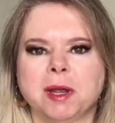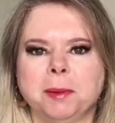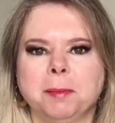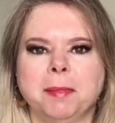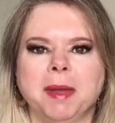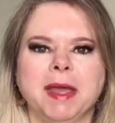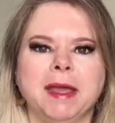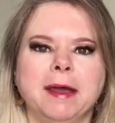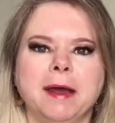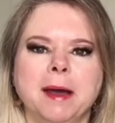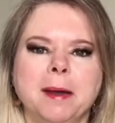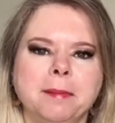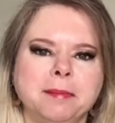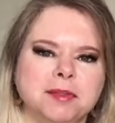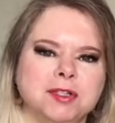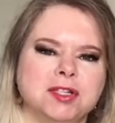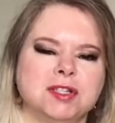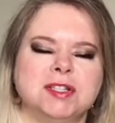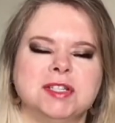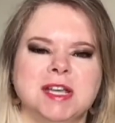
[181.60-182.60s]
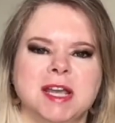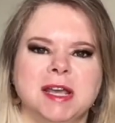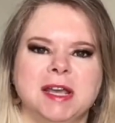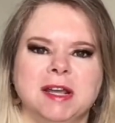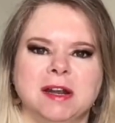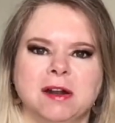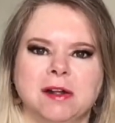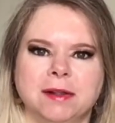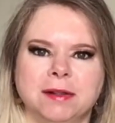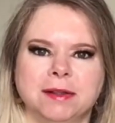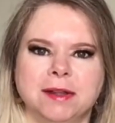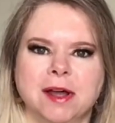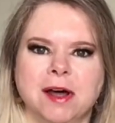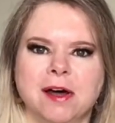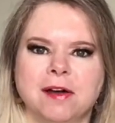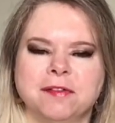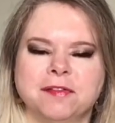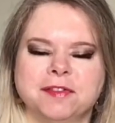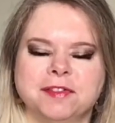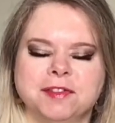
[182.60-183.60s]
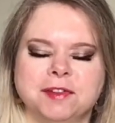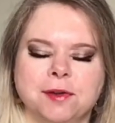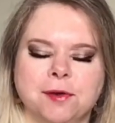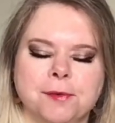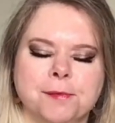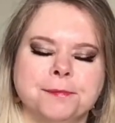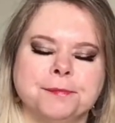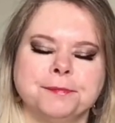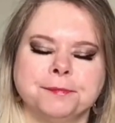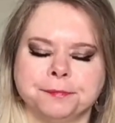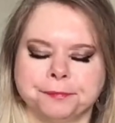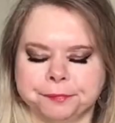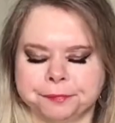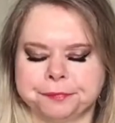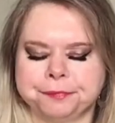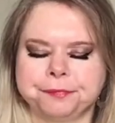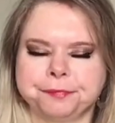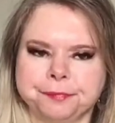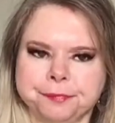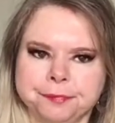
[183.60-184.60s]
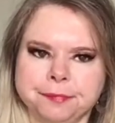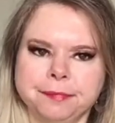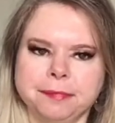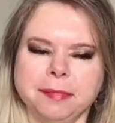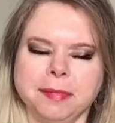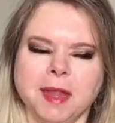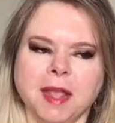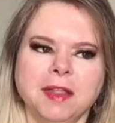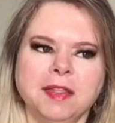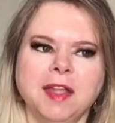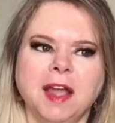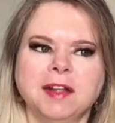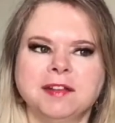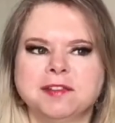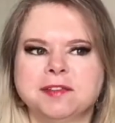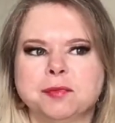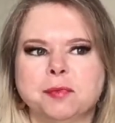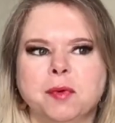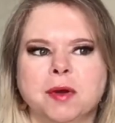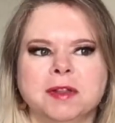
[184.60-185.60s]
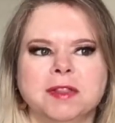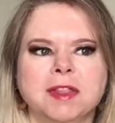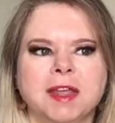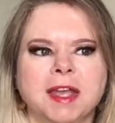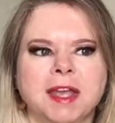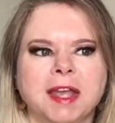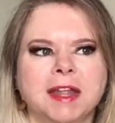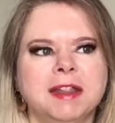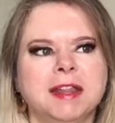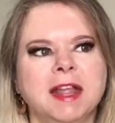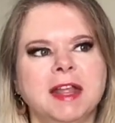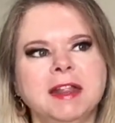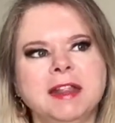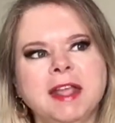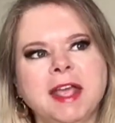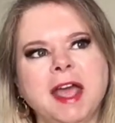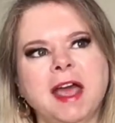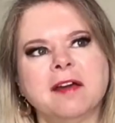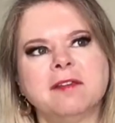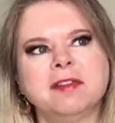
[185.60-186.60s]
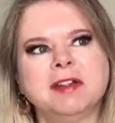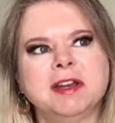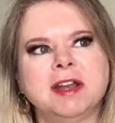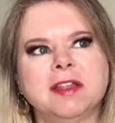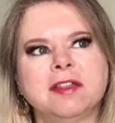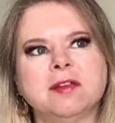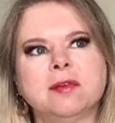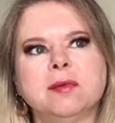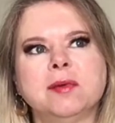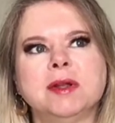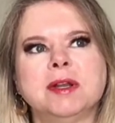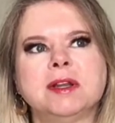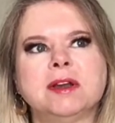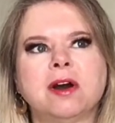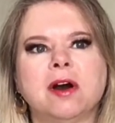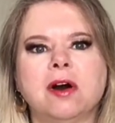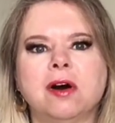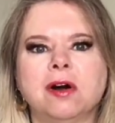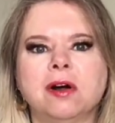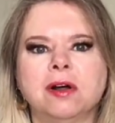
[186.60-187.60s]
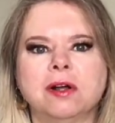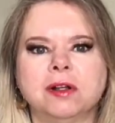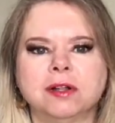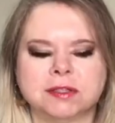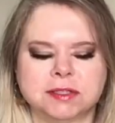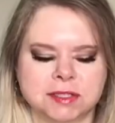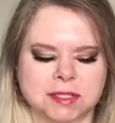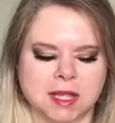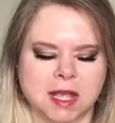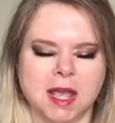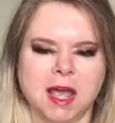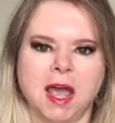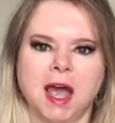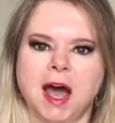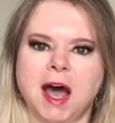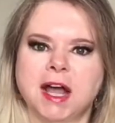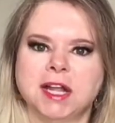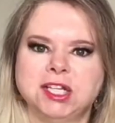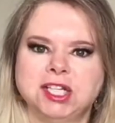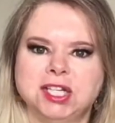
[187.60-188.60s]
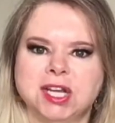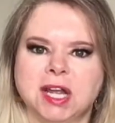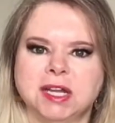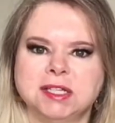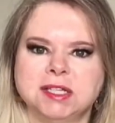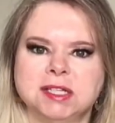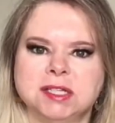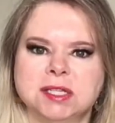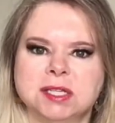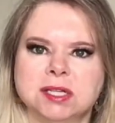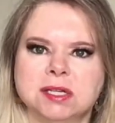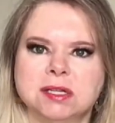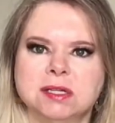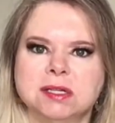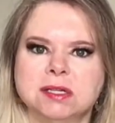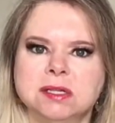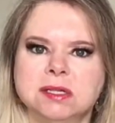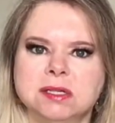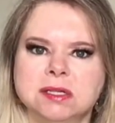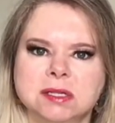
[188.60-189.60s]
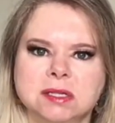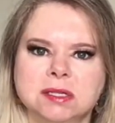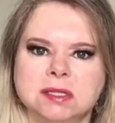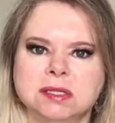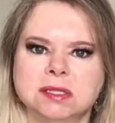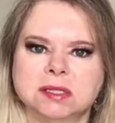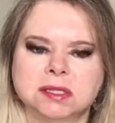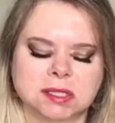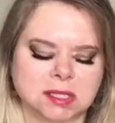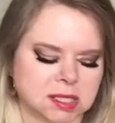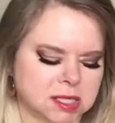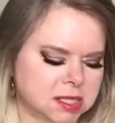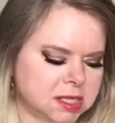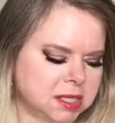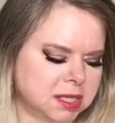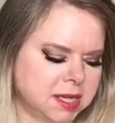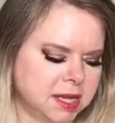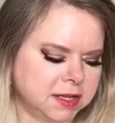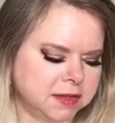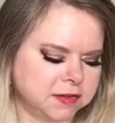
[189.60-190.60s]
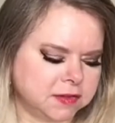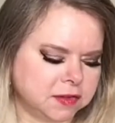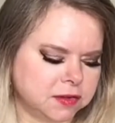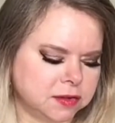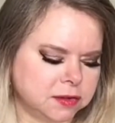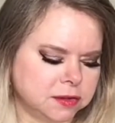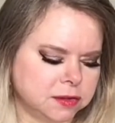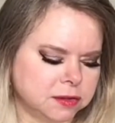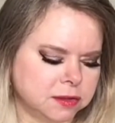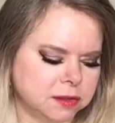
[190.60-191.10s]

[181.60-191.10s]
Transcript: makeup, to take it all off. So that's one thing. And then they have another one called a gentle cleanser